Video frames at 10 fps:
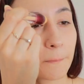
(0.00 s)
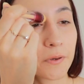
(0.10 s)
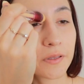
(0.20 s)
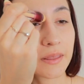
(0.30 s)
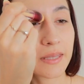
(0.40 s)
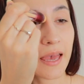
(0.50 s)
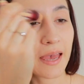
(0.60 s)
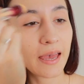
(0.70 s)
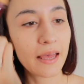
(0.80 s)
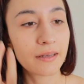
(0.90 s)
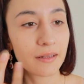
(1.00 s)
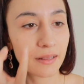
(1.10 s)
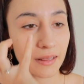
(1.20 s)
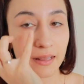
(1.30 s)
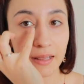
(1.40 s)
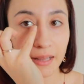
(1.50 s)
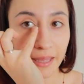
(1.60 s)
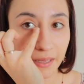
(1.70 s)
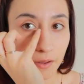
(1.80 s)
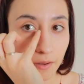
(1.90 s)
Put that
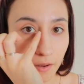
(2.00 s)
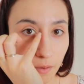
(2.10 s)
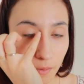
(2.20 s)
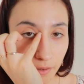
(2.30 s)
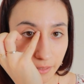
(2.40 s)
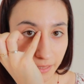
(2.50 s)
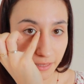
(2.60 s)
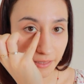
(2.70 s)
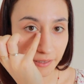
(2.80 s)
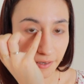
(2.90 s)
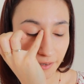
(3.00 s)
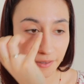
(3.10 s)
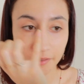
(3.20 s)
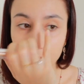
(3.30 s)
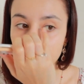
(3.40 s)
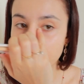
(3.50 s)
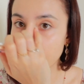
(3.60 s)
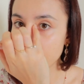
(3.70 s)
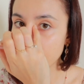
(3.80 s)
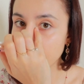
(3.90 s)
like on here
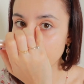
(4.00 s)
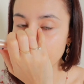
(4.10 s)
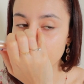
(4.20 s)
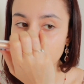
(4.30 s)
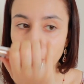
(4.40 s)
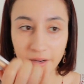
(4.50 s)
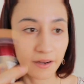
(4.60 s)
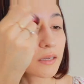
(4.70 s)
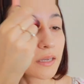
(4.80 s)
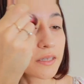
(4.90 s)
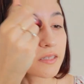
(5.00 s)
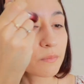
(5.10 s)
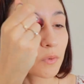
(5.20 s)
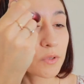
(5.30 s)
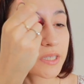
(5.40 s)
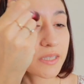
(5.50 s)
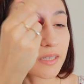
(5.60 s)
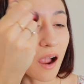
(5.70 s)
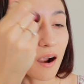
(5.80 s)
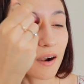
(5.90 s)
and here where it's most
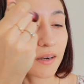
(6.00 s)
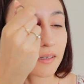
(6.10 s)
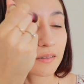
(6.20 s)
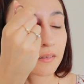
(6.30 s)
dark.